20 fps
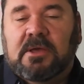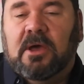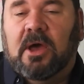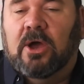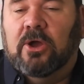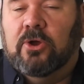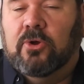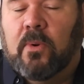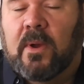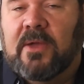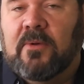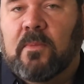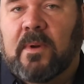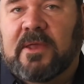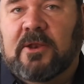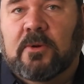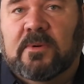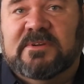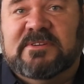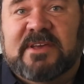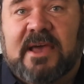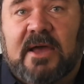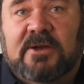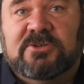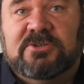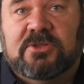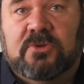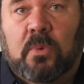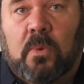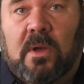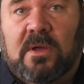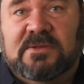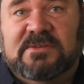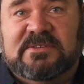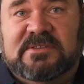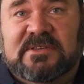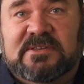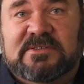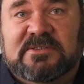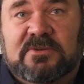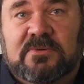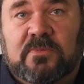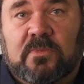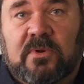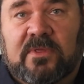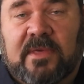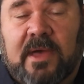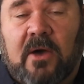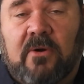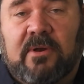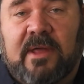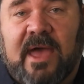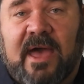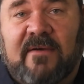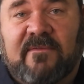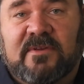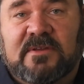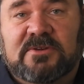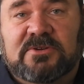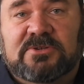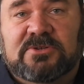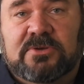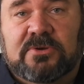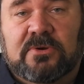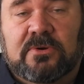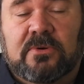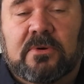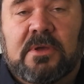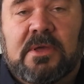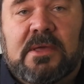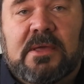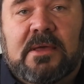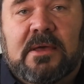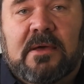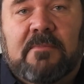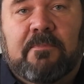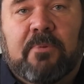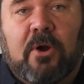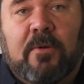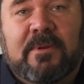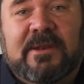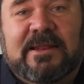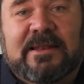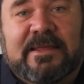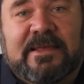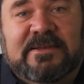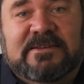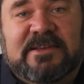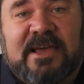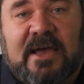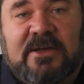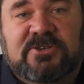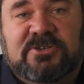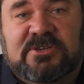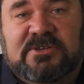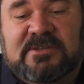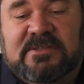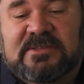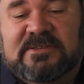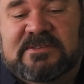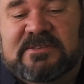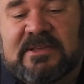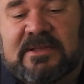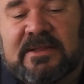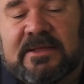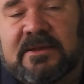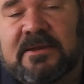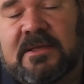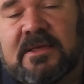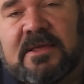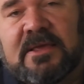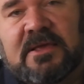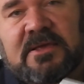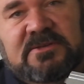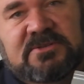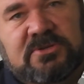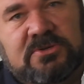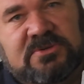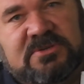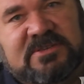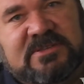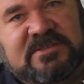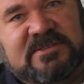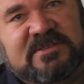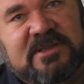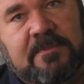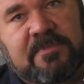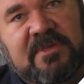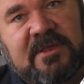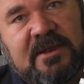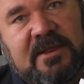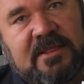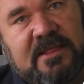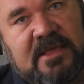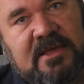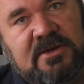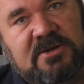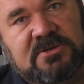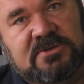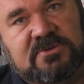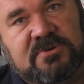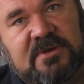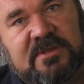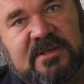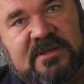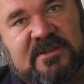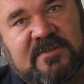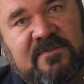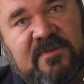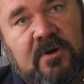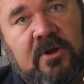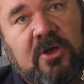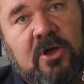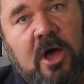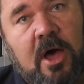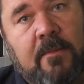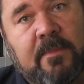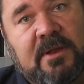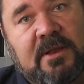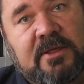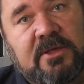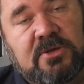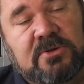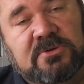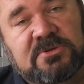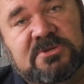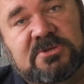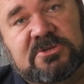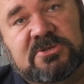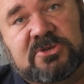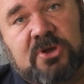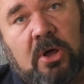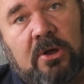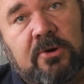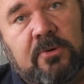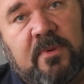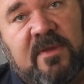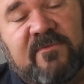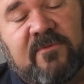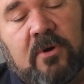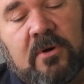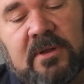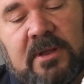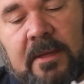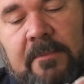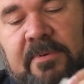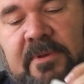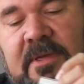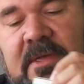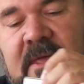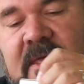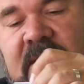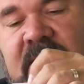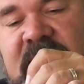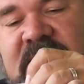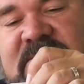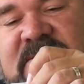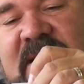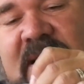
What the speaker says: A great way to attach the wall system without having to permanently attach it to the ceiling is using something in the industry that is very commonly used. It's called a Revo clip. This